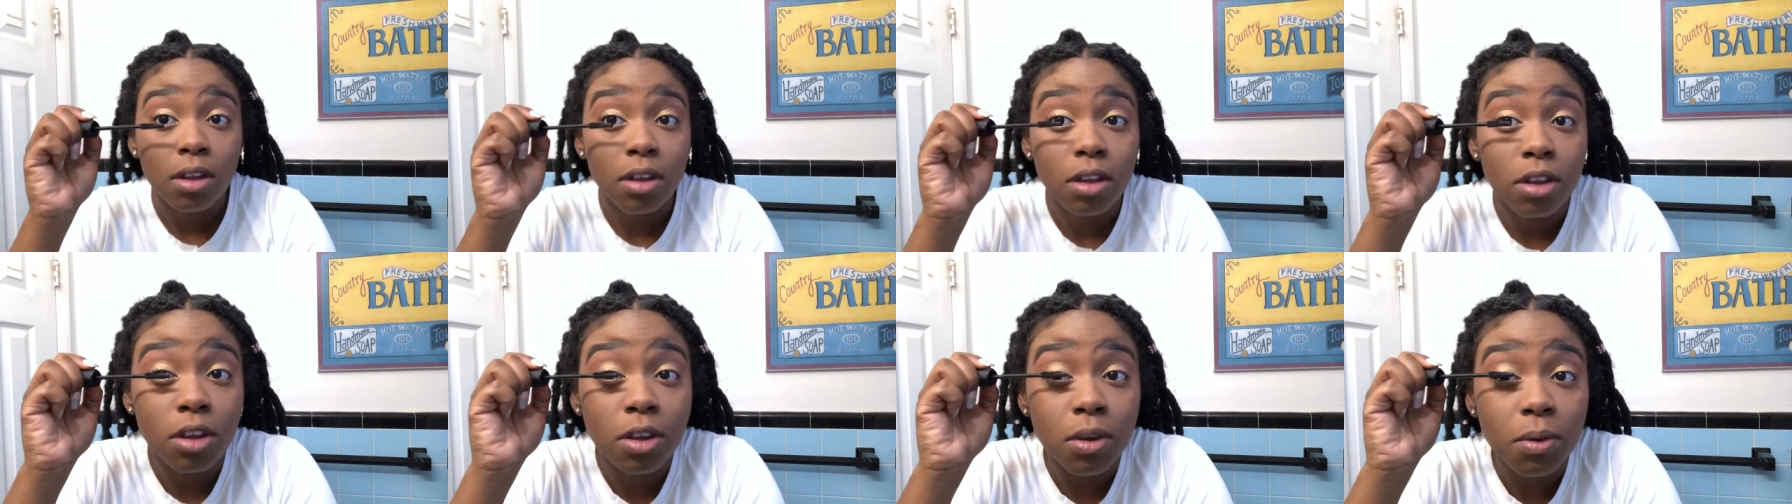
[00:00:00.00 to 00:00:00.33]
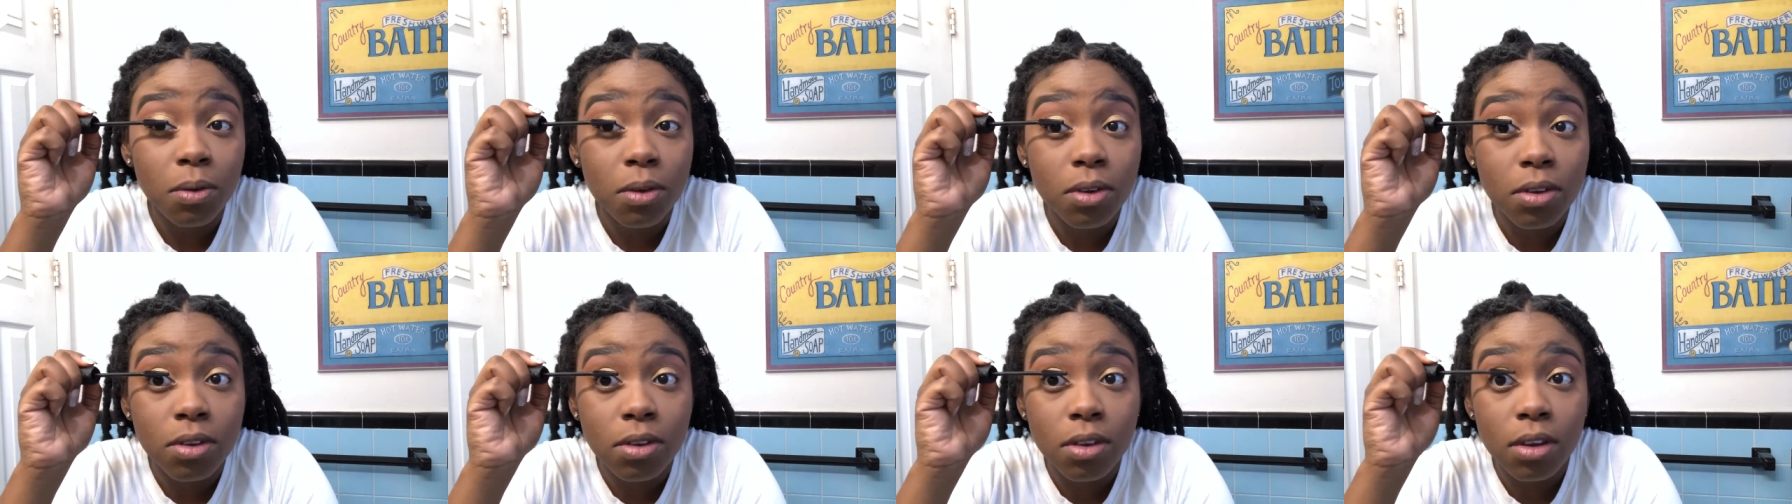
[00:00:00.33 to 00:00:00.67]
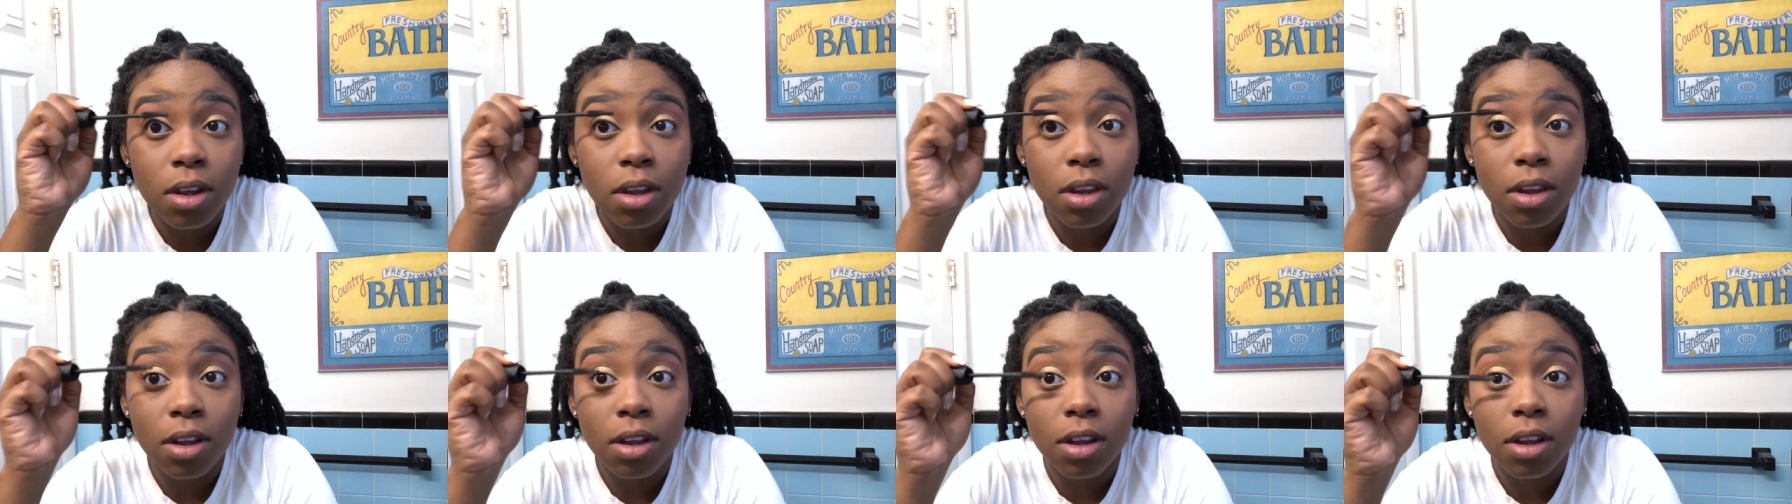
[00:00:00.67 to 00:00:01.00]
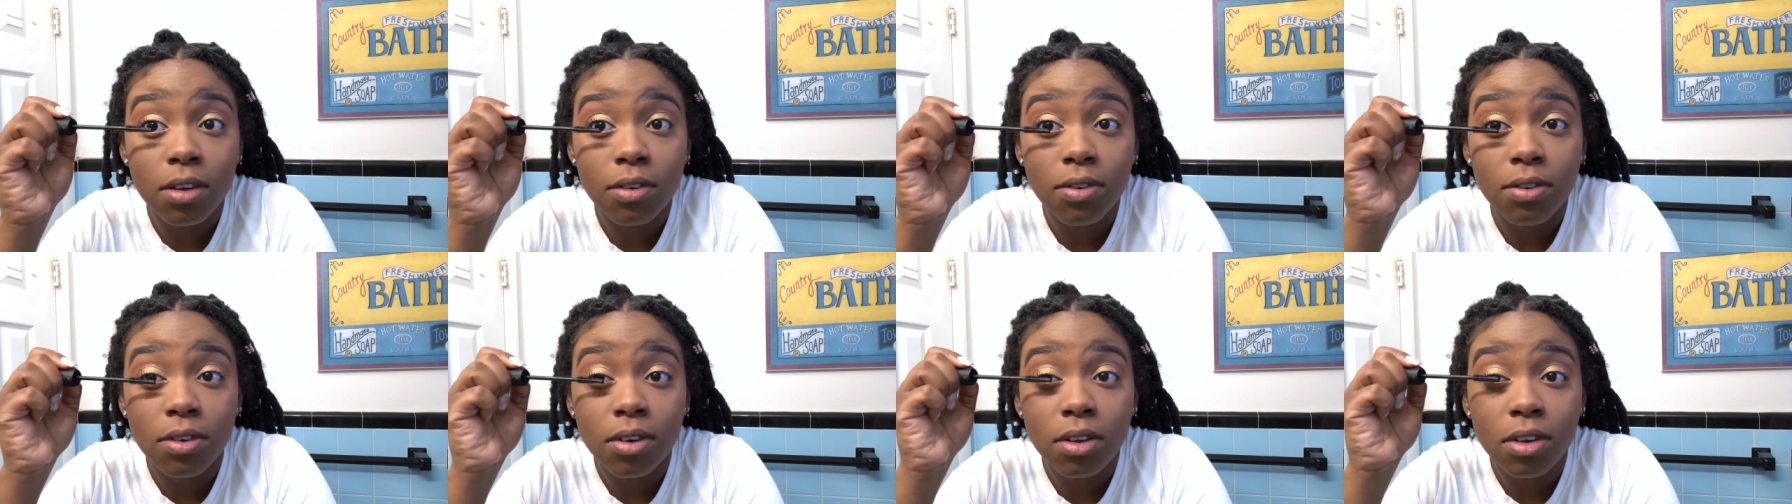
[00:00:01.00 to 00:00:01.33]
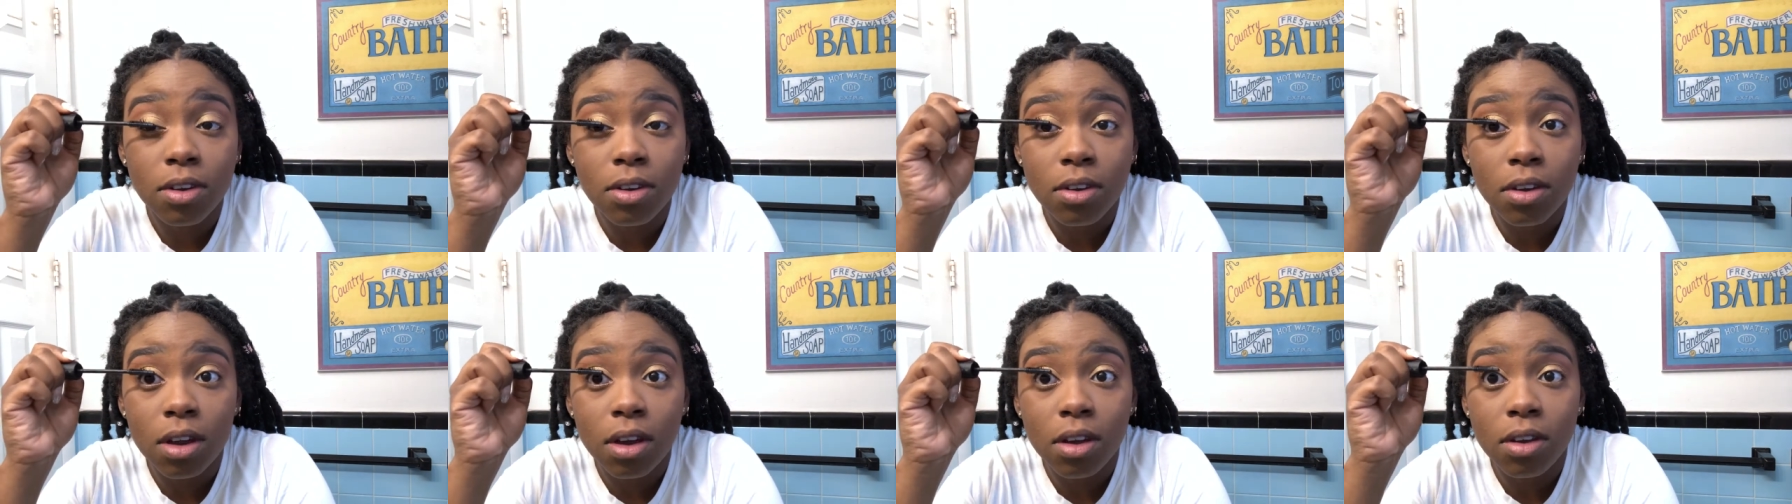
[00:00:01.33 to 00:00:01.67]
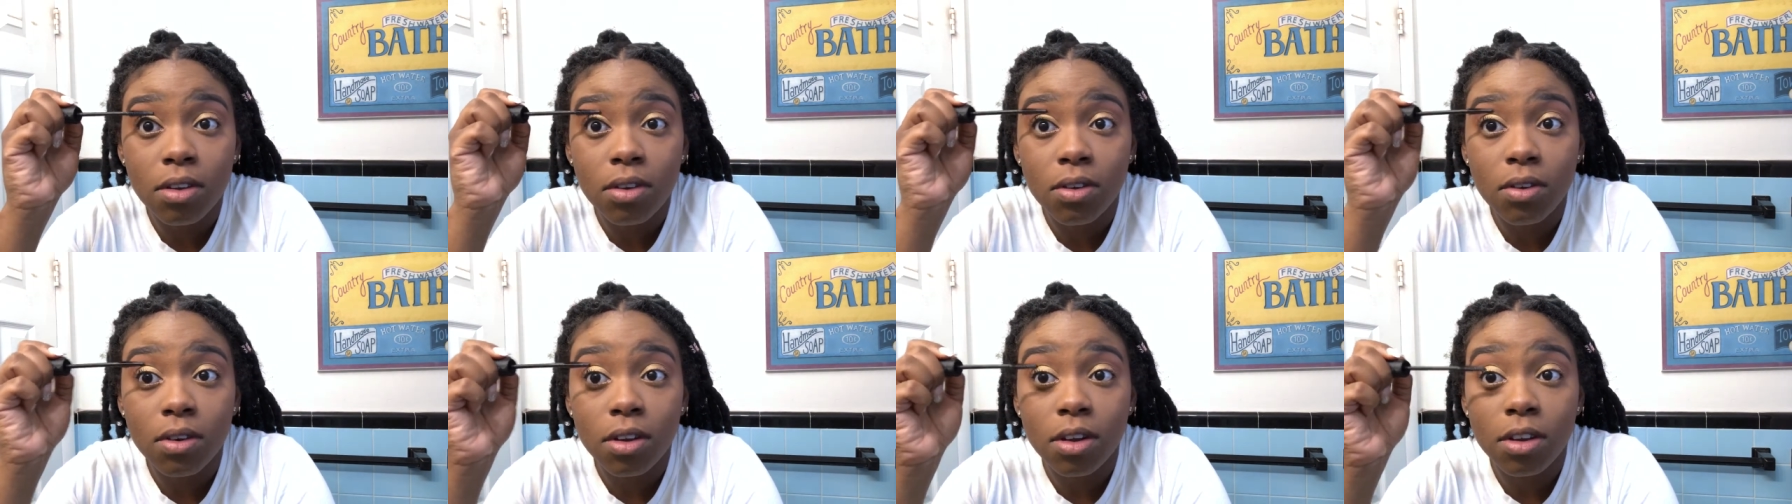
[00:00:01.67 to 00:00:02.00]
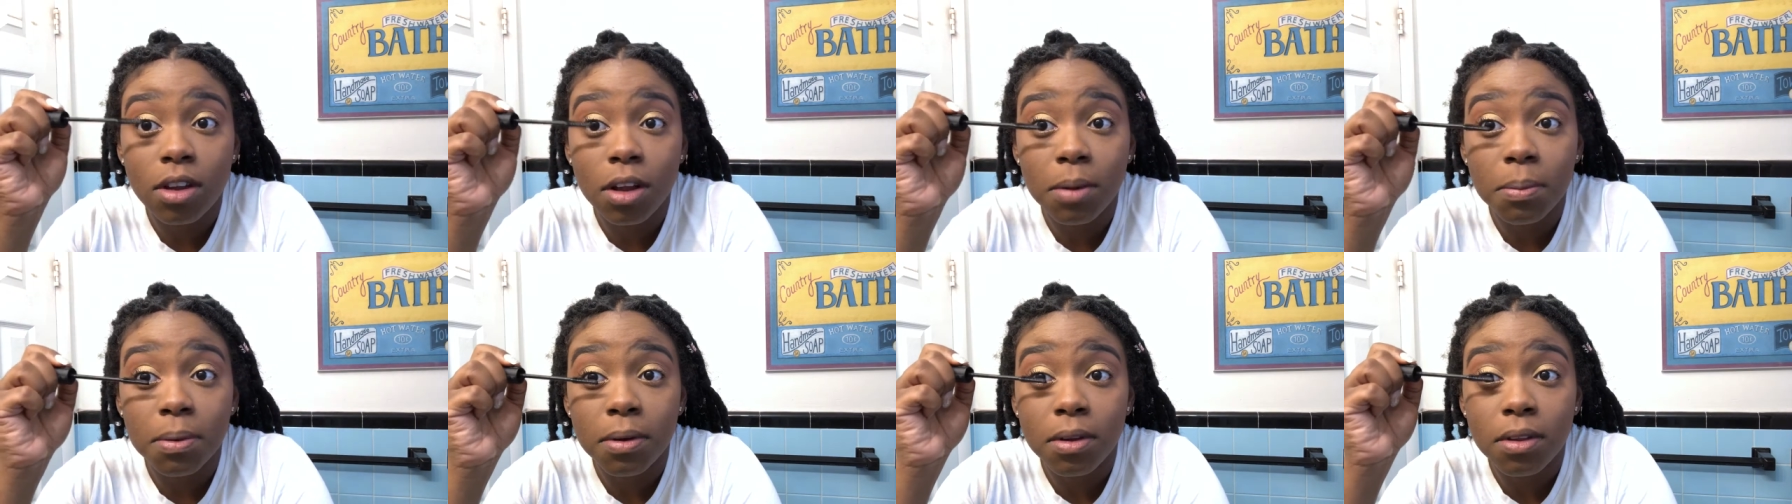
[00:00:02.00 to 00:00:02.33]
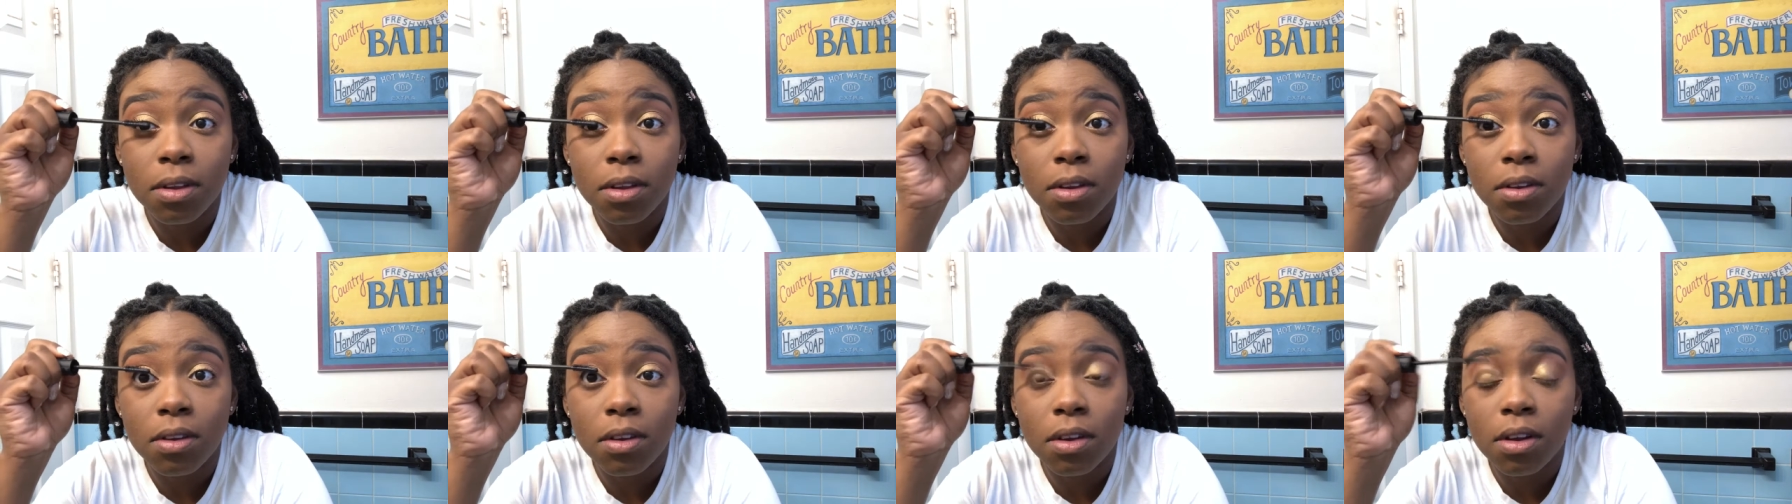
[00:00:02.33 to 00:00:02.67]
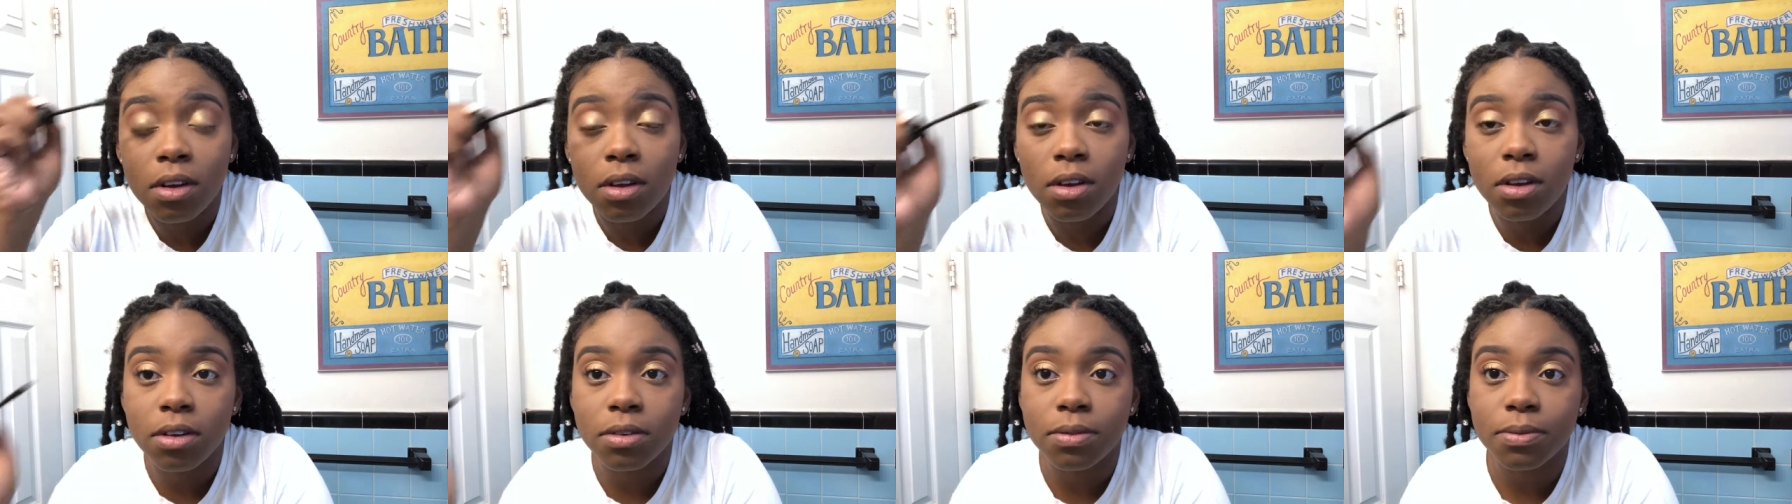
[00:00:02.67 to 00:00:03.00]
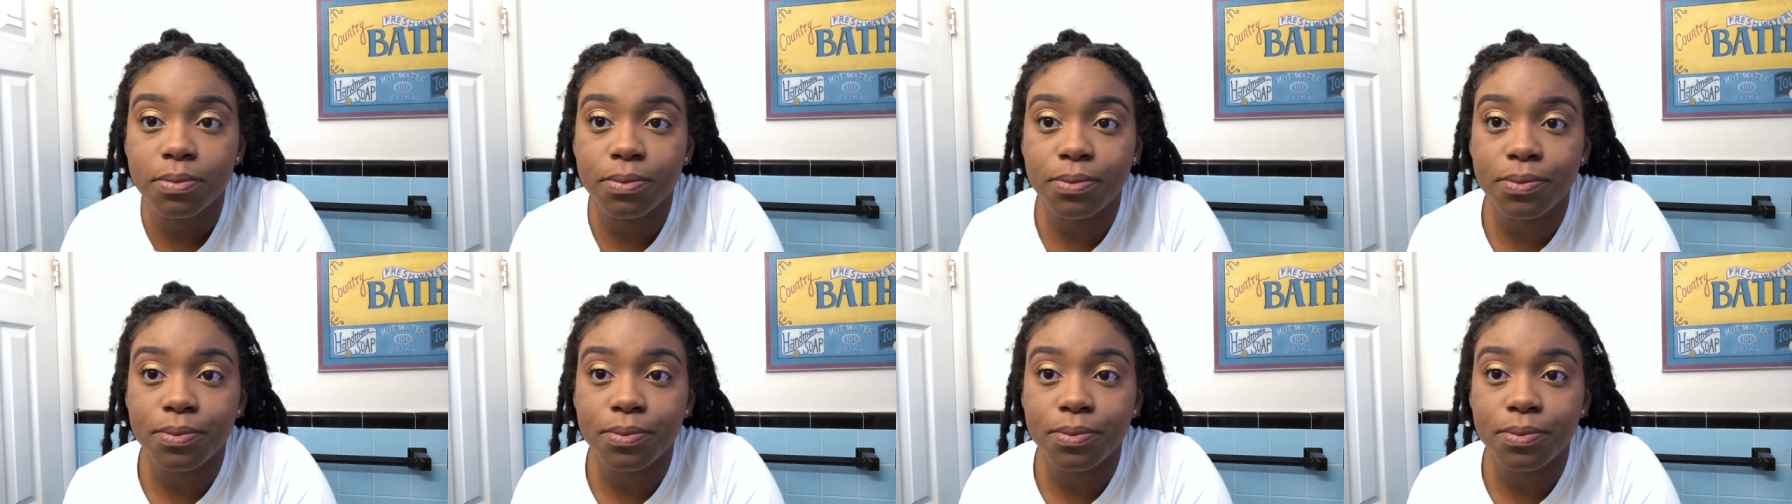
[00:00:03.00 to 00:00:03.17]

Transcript: You will see the difference as soon as I put this on.